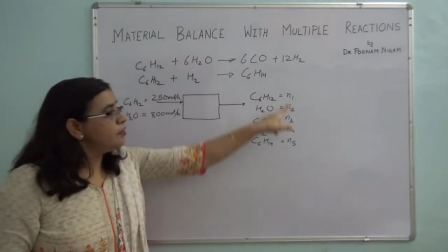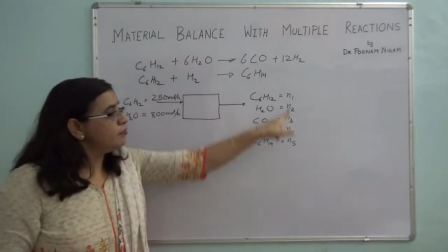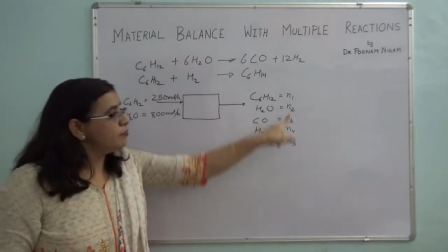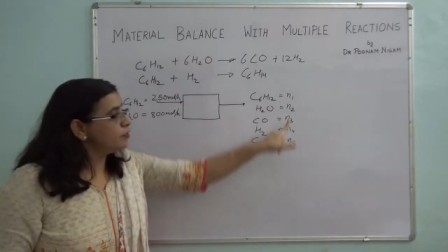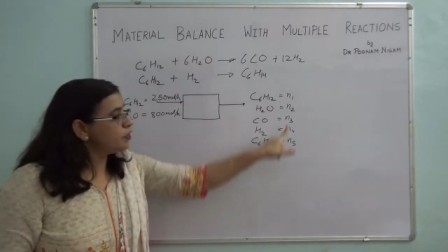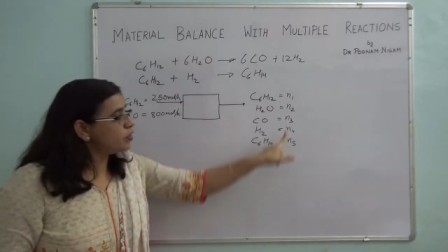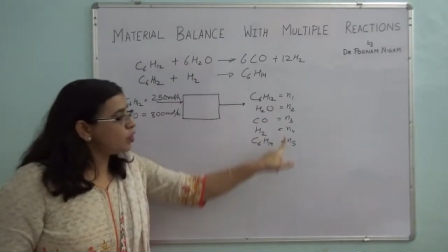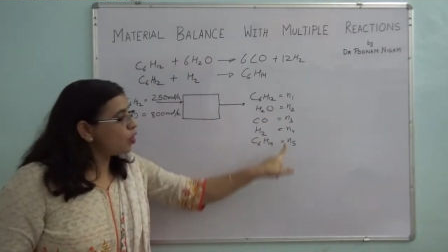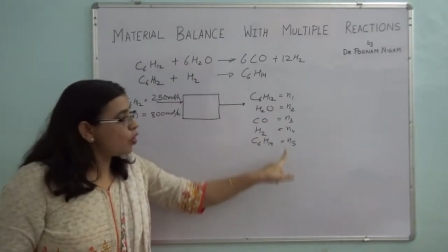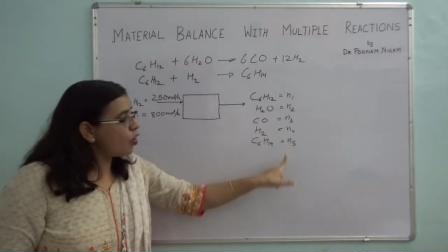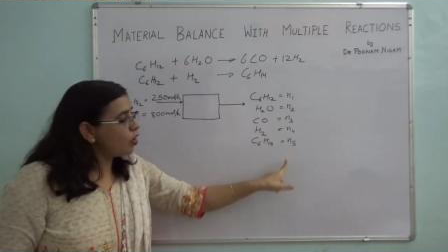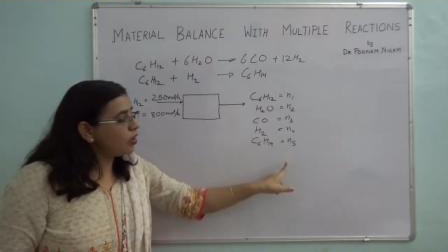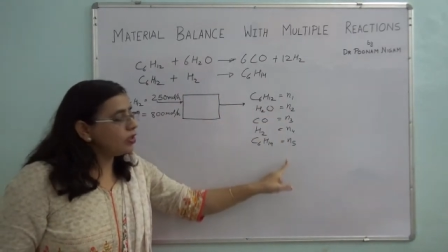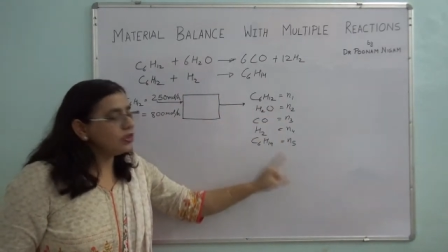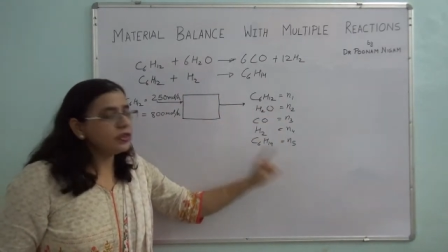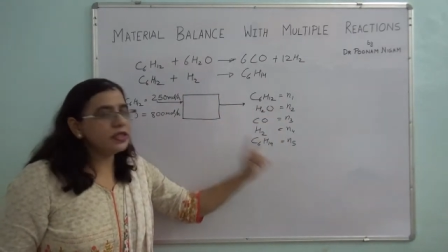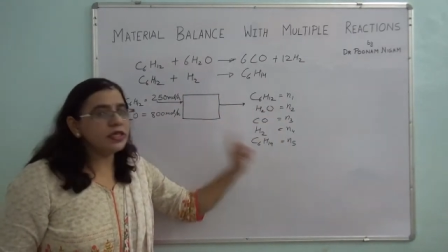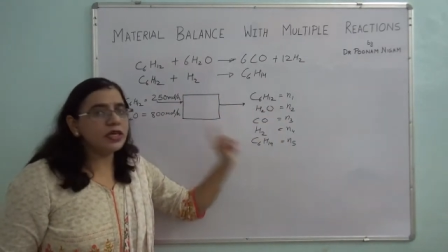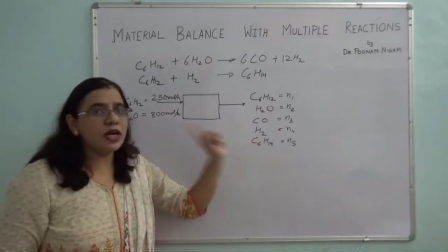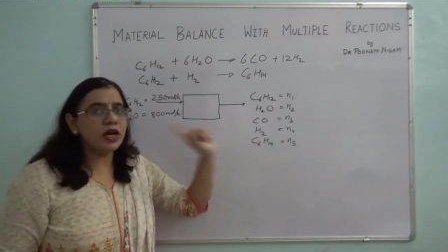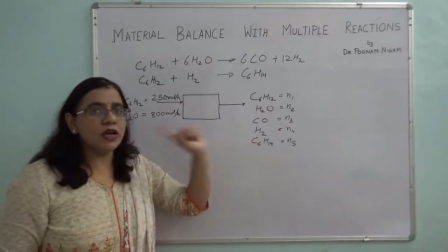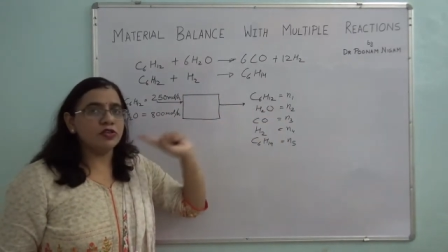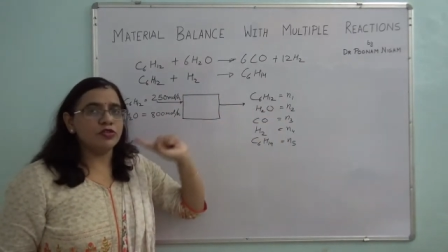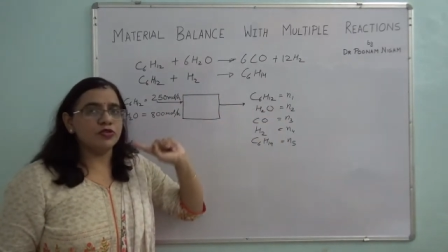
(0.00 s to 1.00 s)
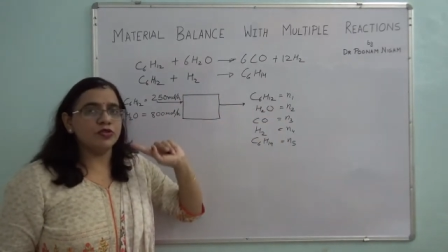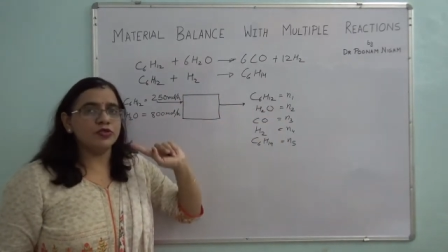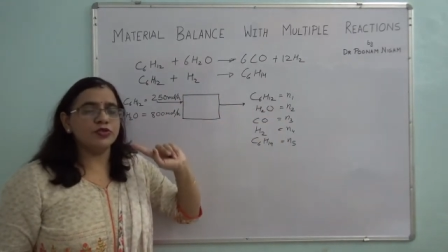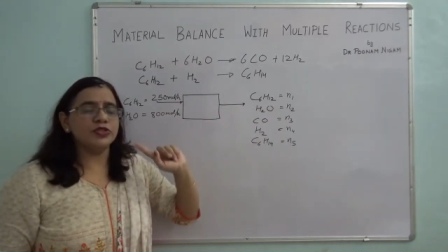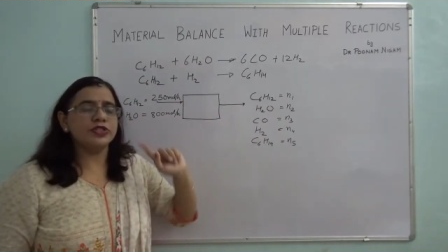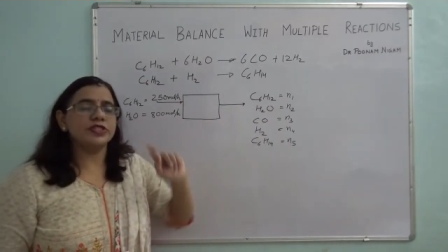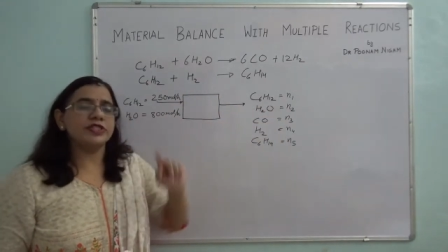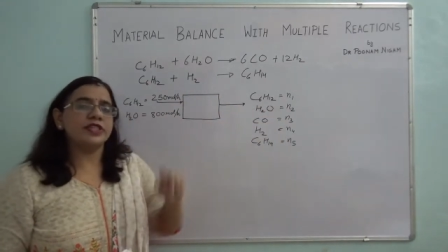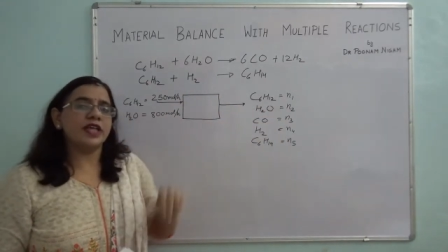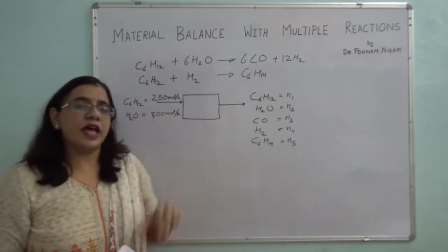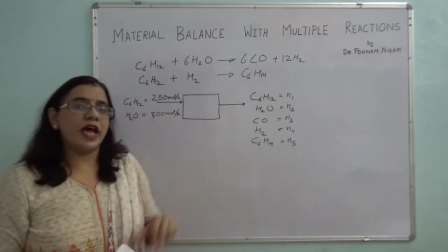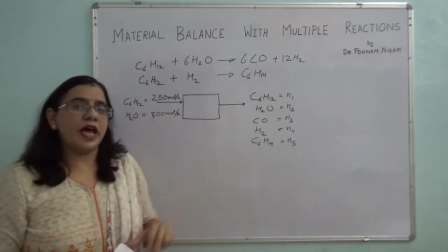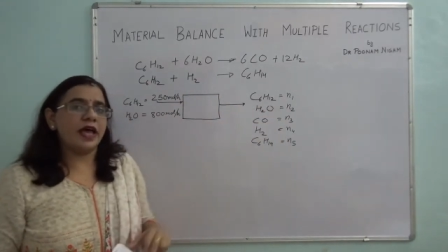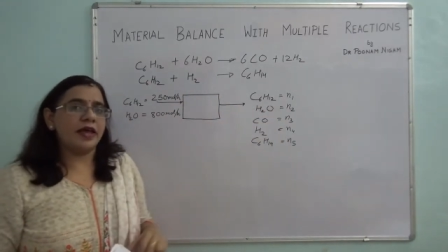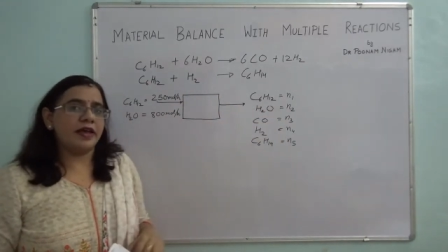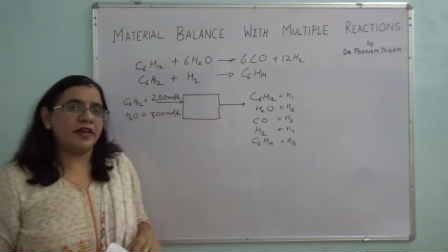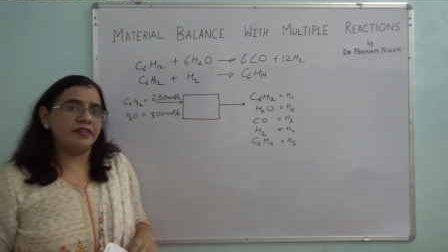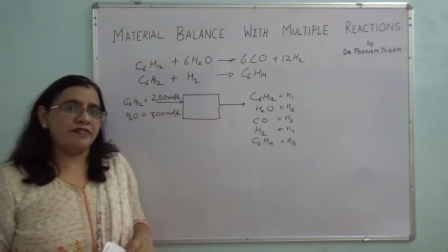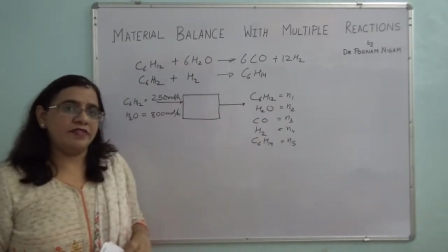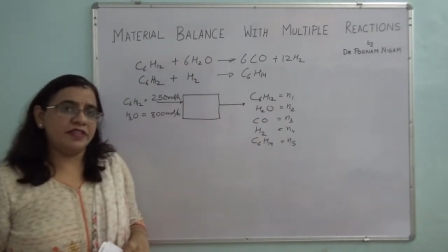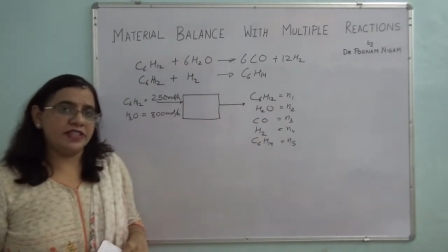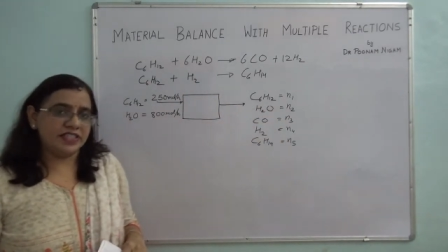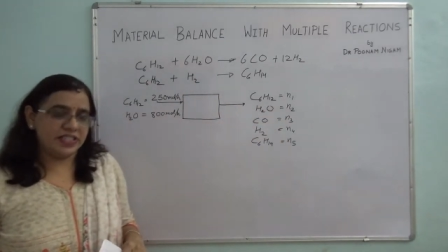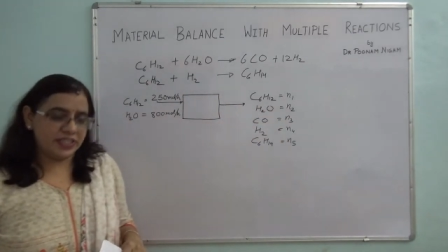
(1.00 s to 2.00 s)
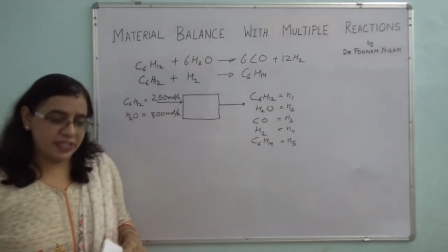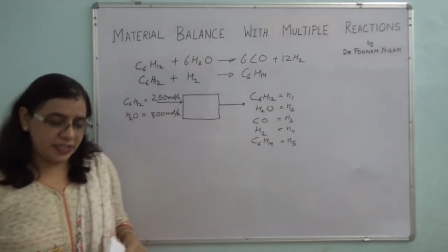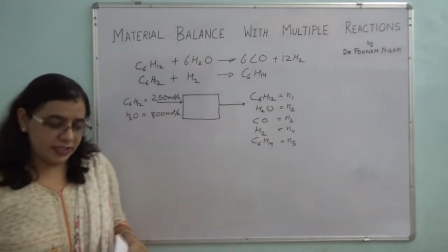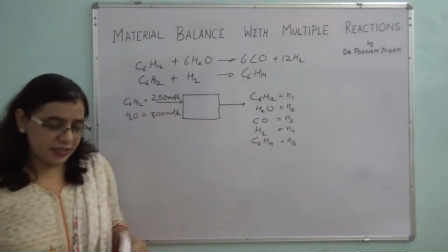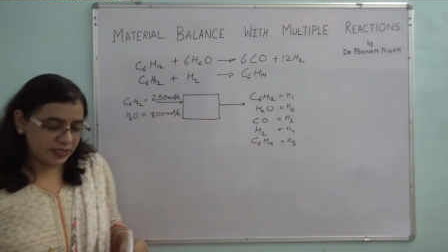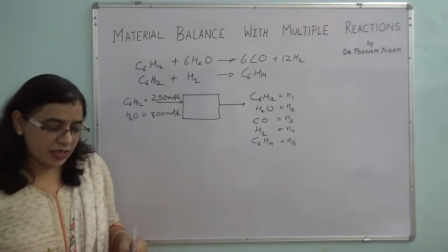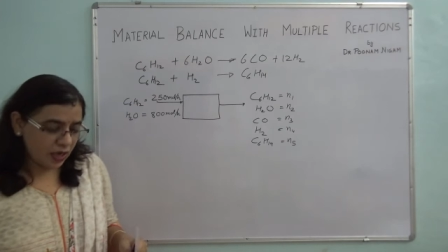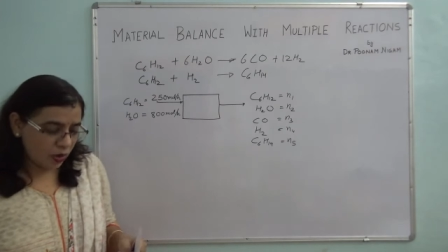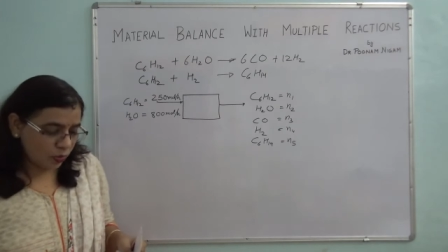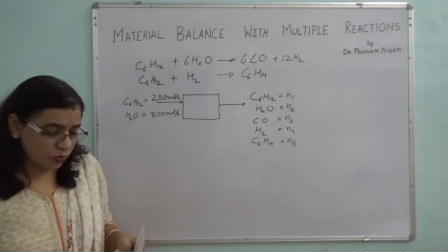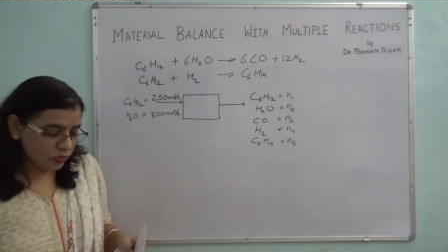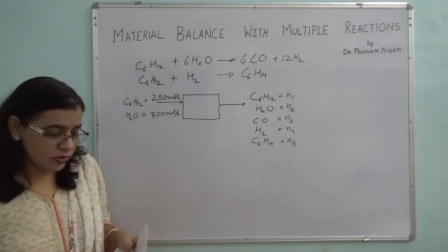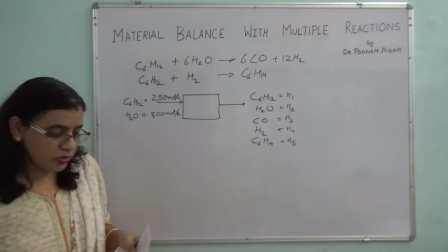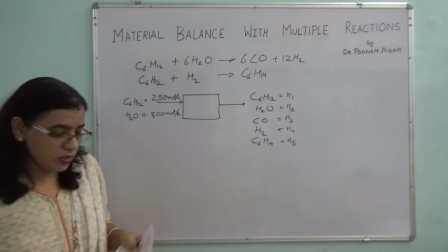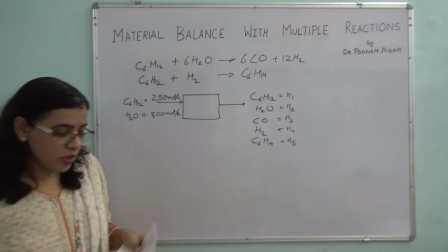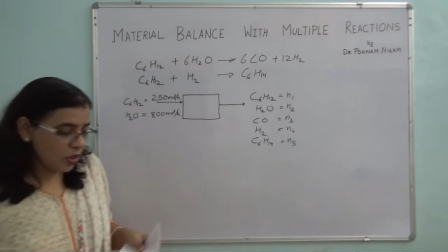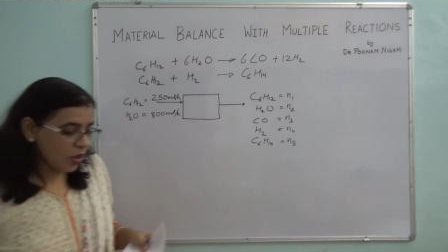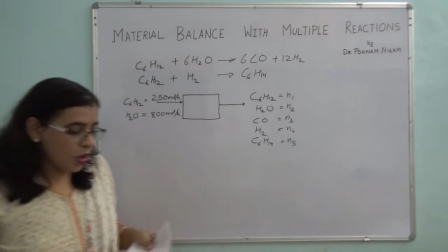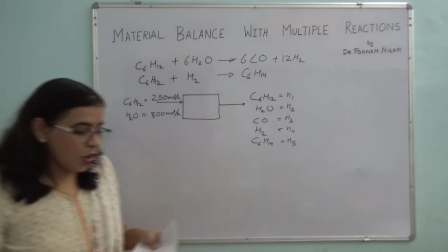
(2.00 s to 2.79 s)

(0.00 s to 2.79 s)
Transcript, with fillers: with all the unknowns I have listed down.